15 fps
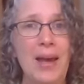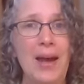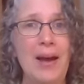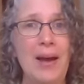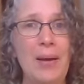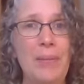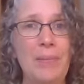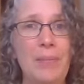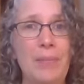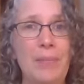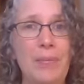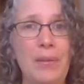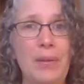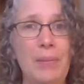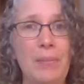
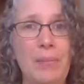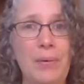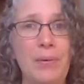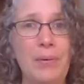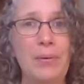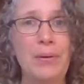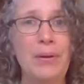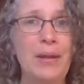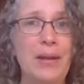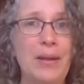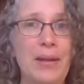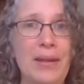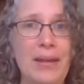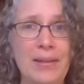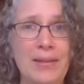the moon
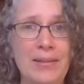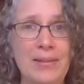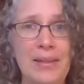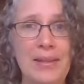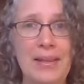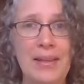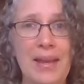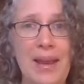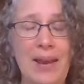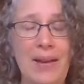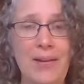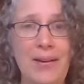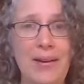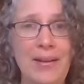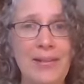is in
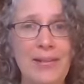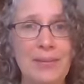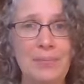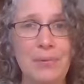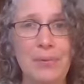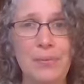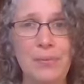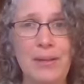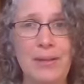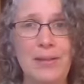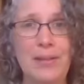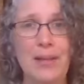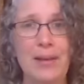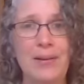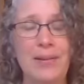Aries. The moon went
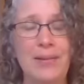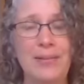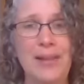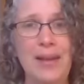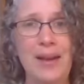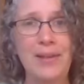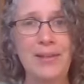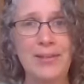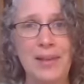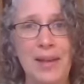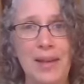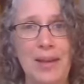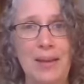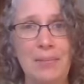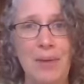into Aries last
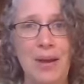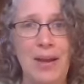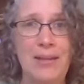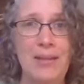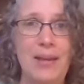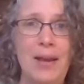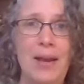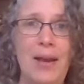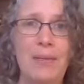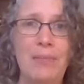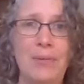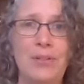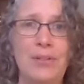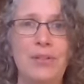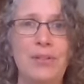night, my time,
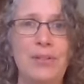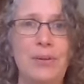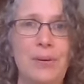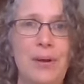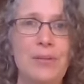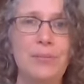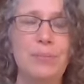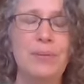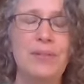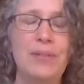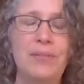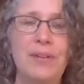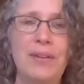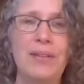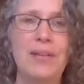which is US
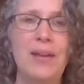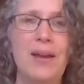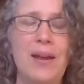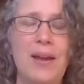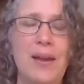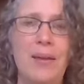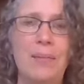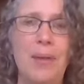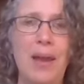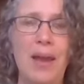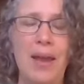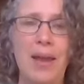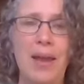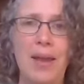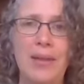Pacific time.
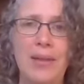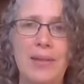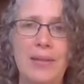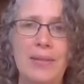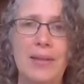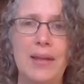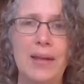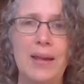And